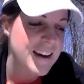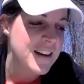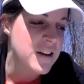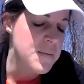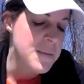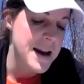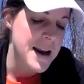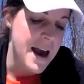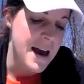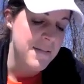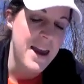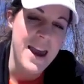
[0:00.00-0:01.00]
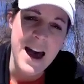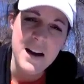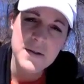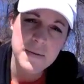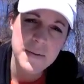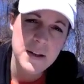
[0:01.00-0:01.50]
You might have a
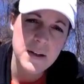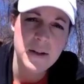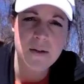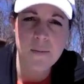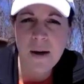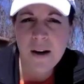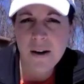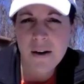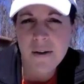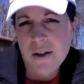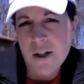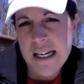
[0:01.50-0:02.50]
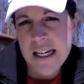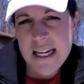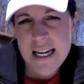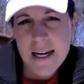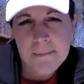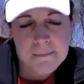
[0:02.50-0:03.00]
house finch, a sparrow, a
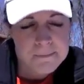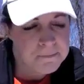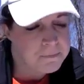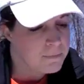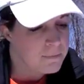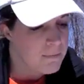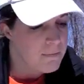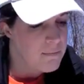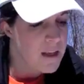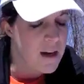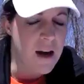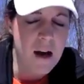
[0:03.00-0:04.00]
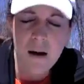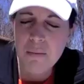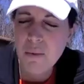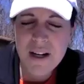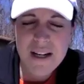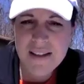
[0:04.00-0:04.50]
chickadee. a
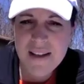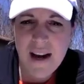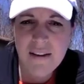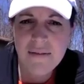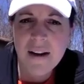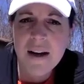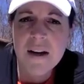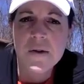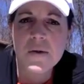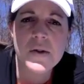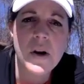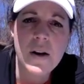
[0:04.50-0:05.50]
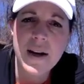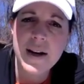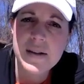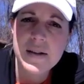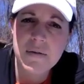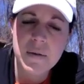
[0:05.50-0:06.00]
mourning dove. There's all
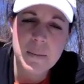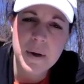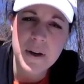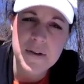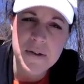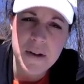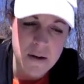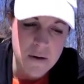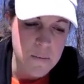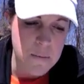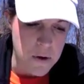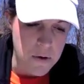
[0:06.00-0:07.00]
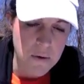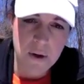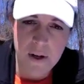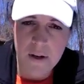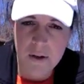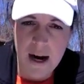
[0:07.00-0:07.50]
kinds of different birds that you
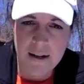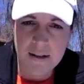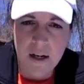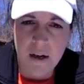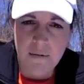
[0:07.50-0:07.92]
could attract at your